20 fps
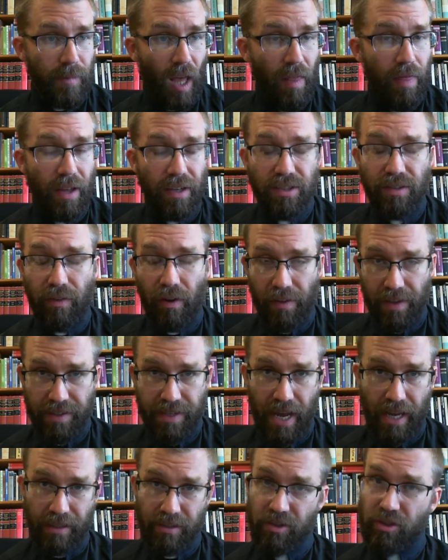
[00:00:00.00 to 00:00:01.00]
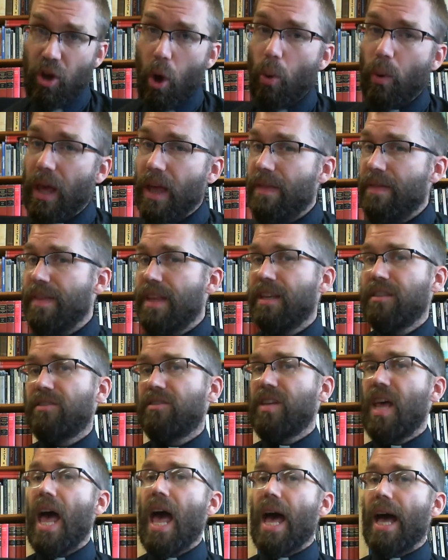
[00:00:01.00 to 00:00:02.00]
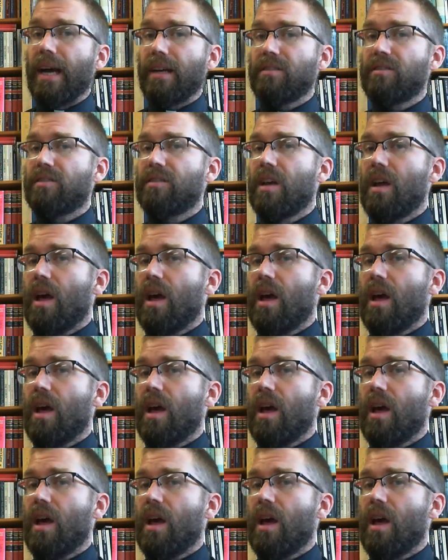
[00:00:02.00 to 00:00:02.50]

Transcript: Thus far the text. So can this text